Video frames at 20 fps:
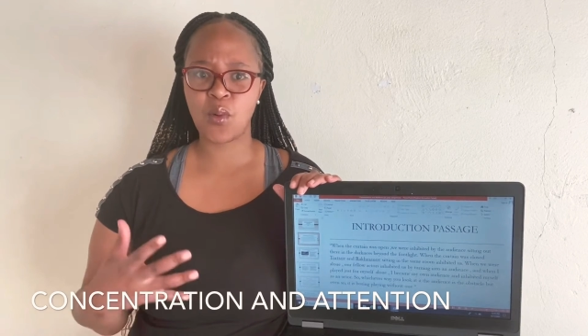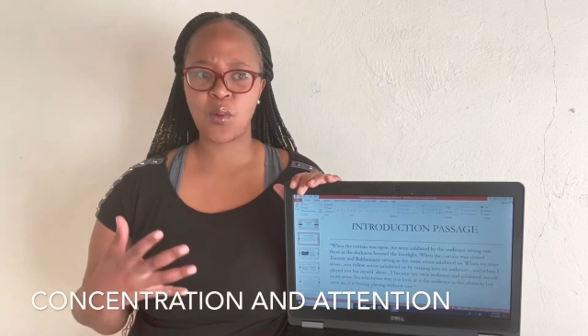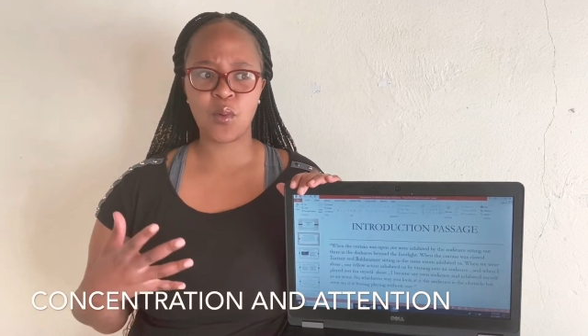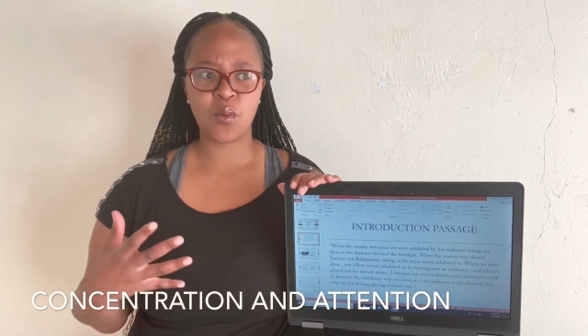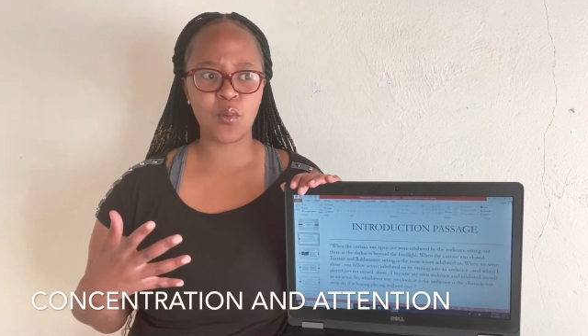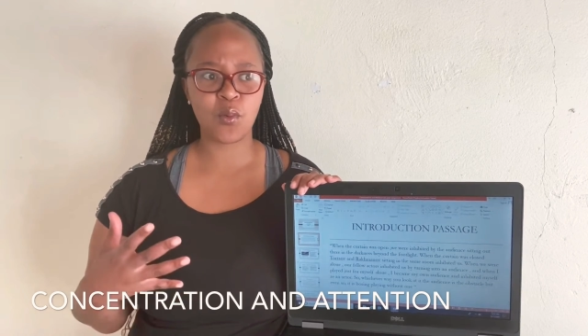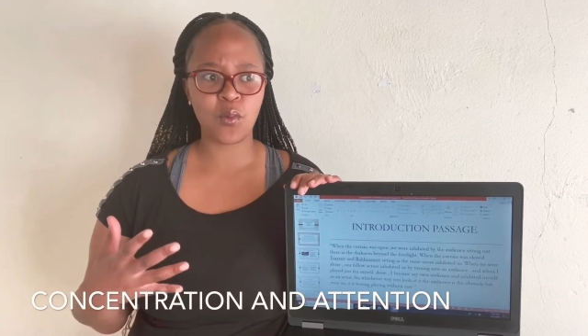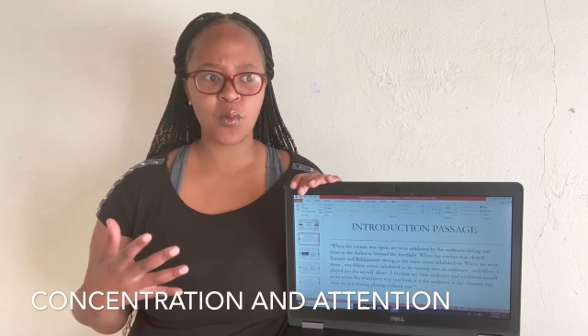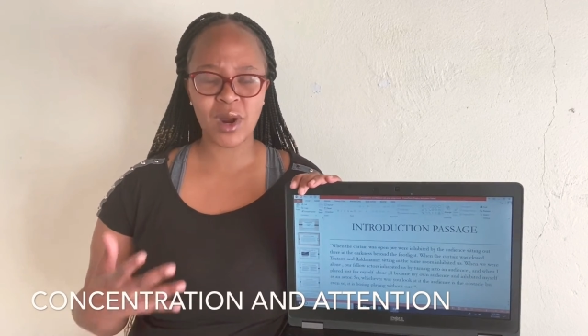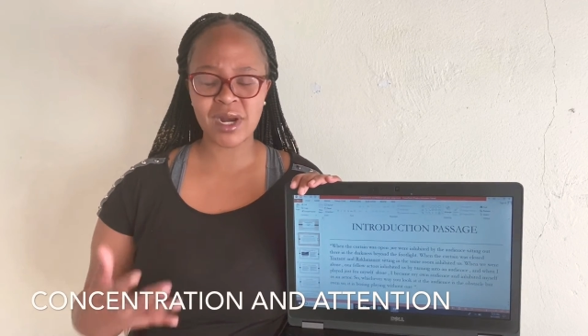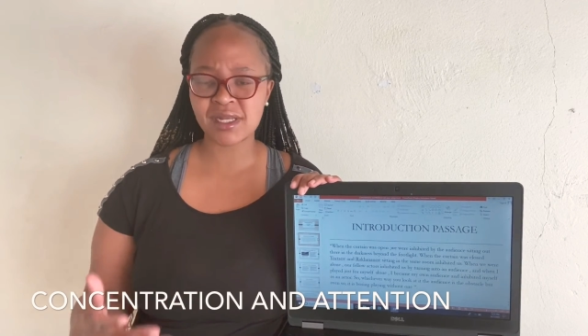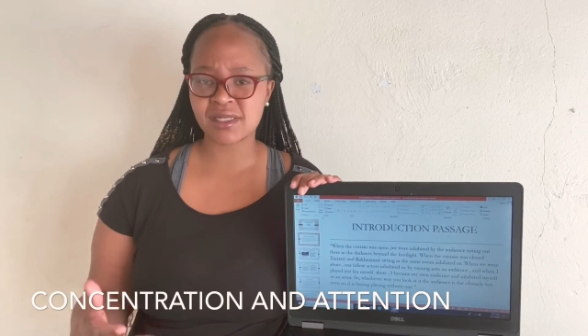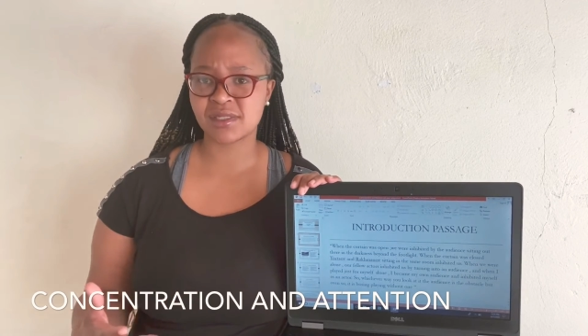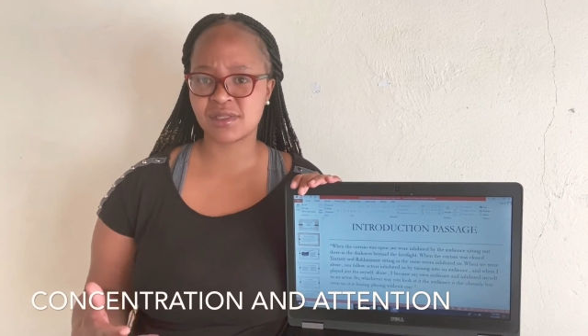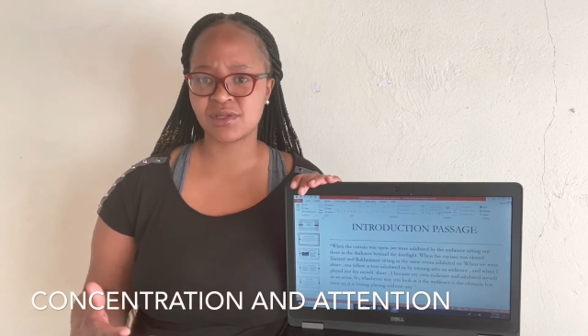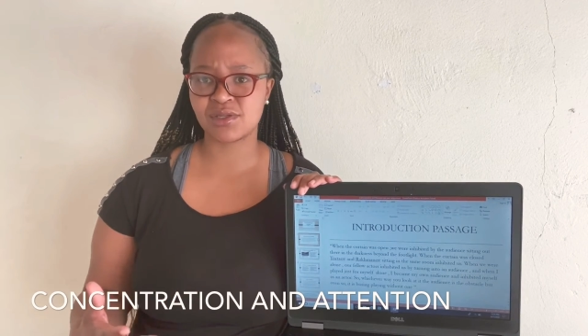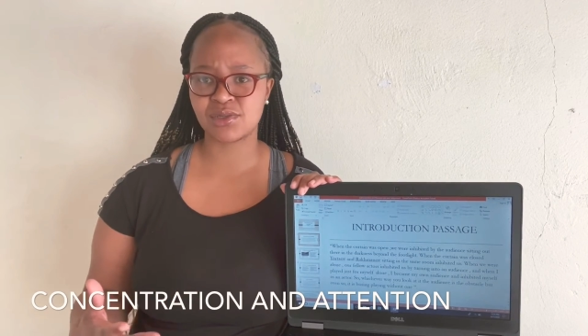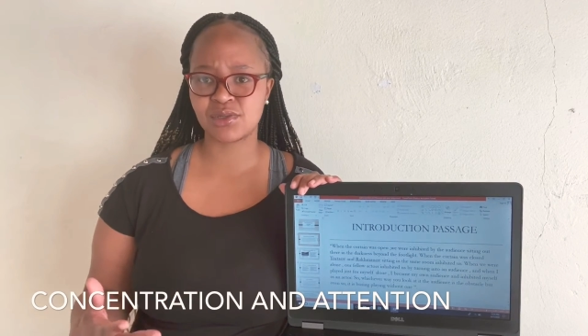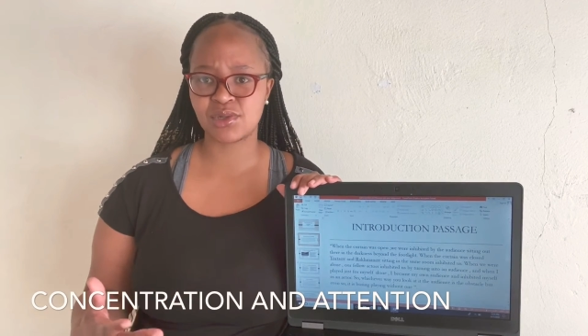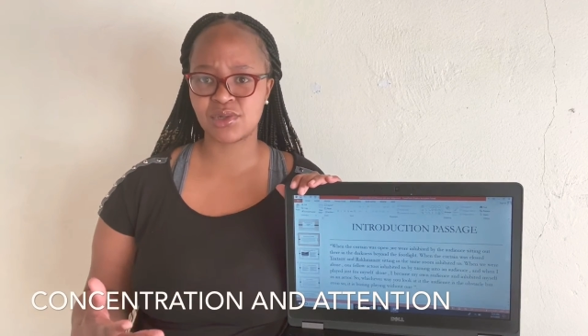what is the
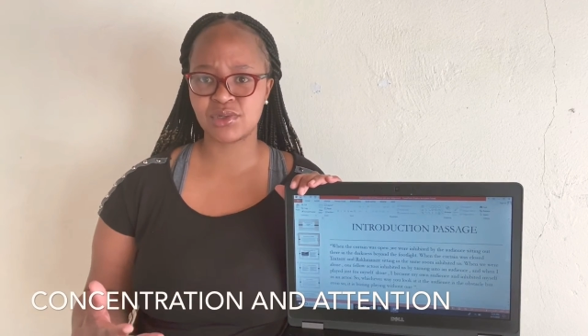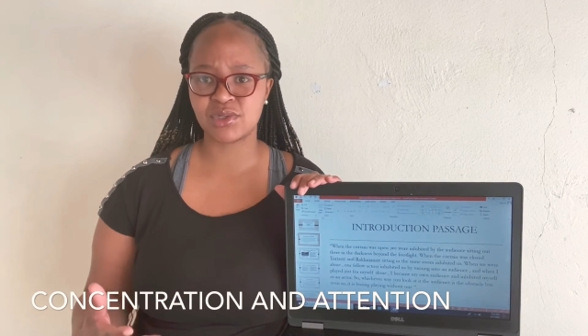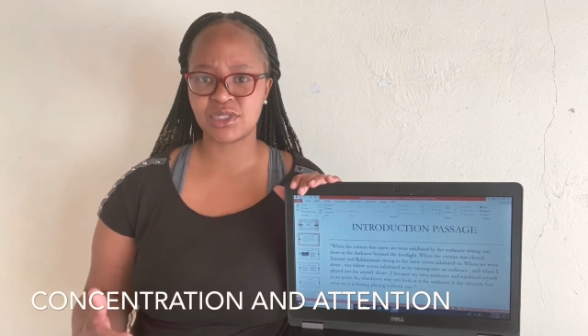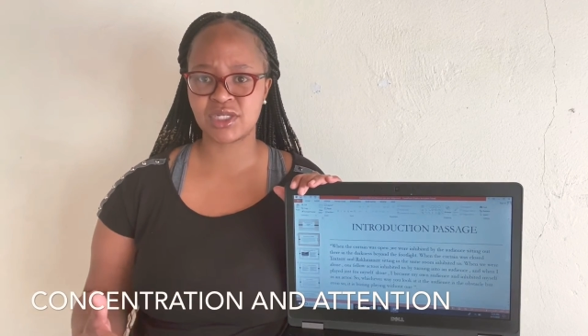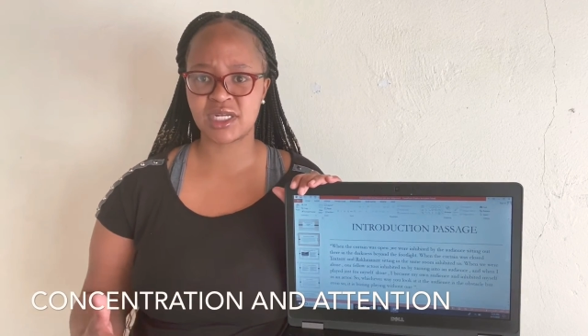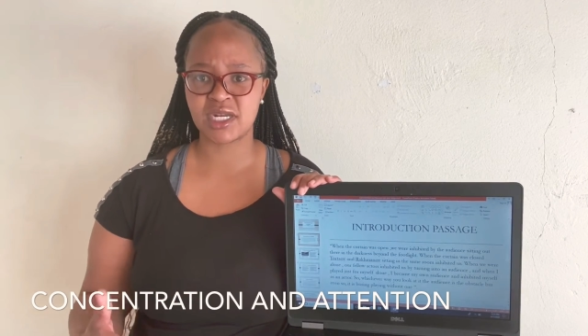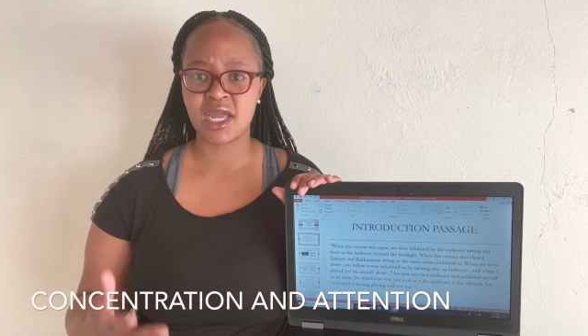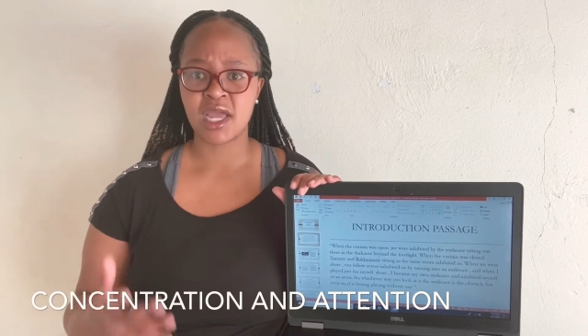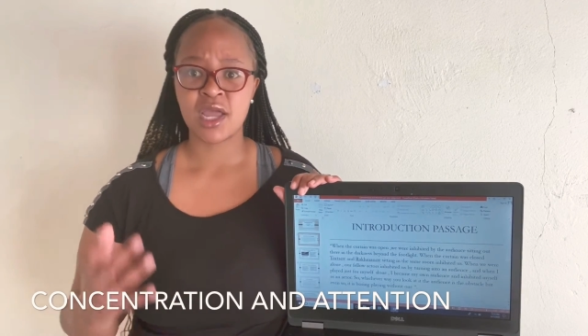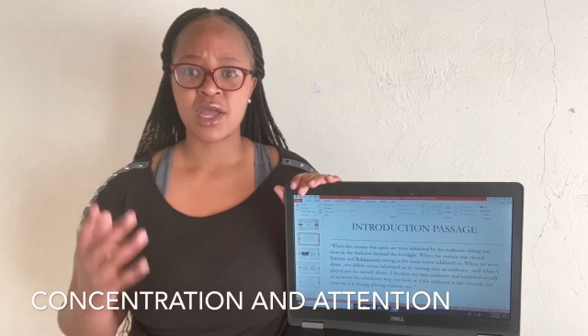solution